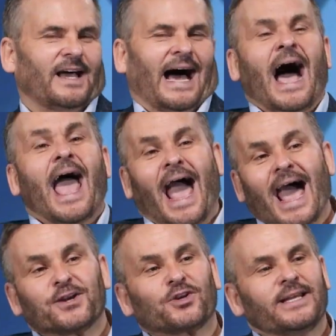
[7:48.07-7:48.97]
I
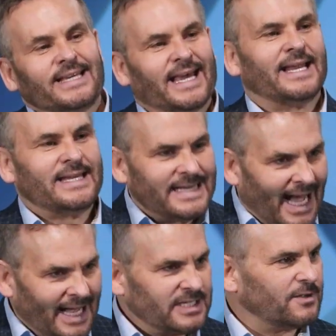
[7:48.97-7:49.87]
actually
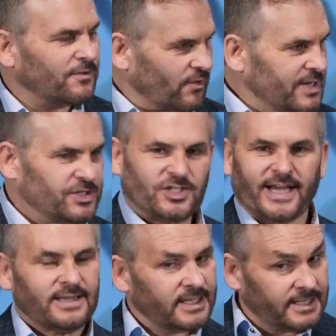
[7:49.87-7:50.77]
cannot
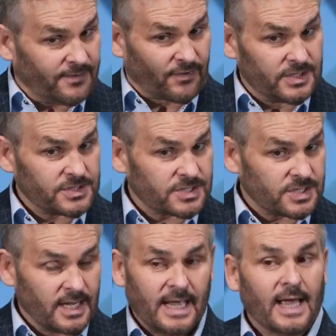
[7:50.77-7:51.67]
differentiate the
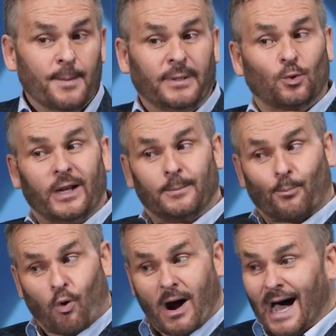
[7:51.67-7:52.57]
difference between
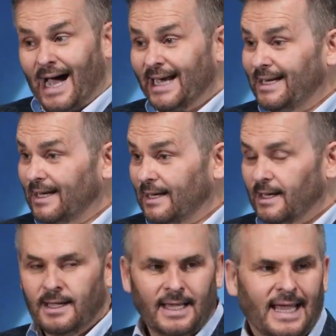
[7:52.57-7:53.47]
pride
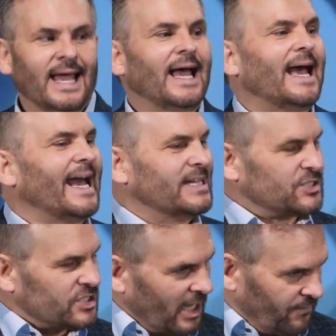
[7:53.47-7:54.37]
and
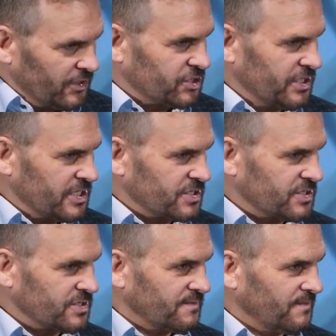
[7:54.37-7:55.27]

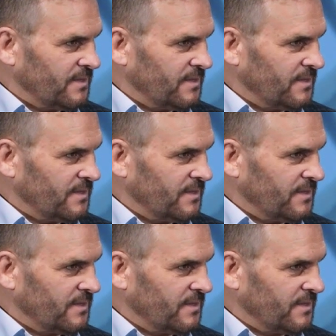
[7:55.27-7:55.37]
selfishness.